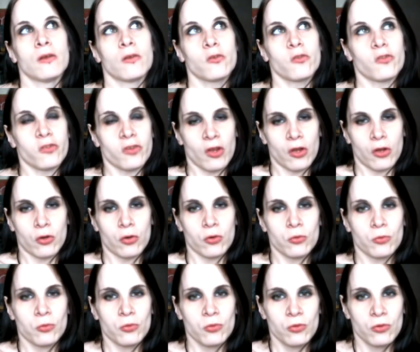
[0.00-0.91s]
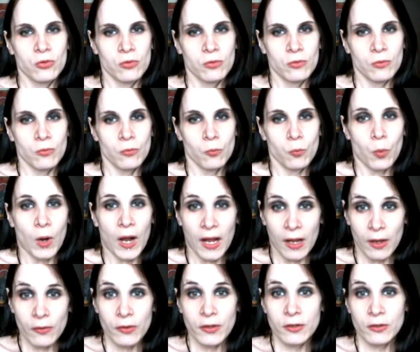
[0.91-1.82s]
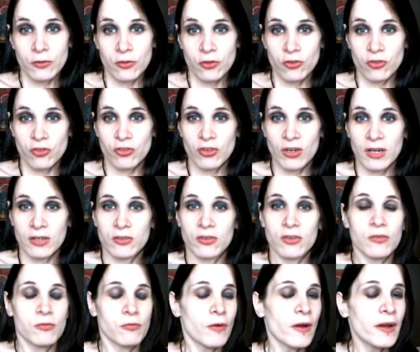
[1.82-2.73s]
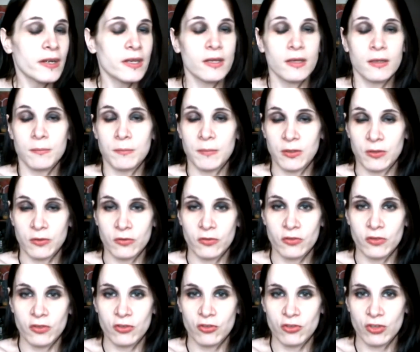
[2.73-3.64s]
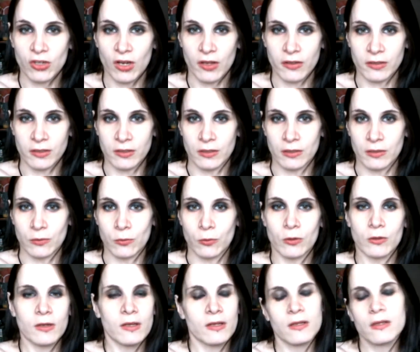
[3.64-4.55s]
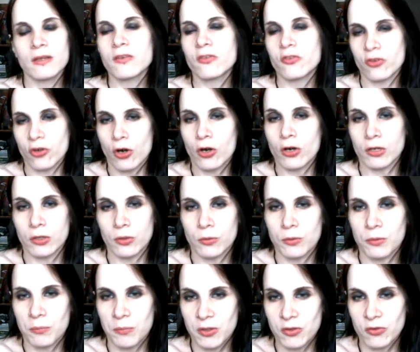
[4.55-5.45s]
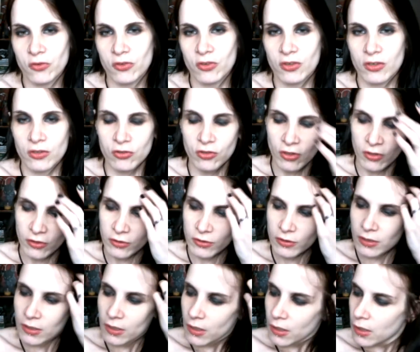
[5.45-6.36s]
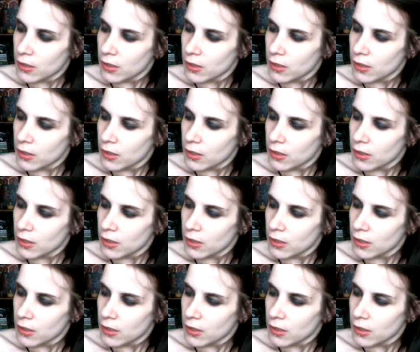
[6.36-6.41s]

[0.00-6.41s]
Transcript: So while they're distracted, fighting amongst each other, or at least arguing amongst each other,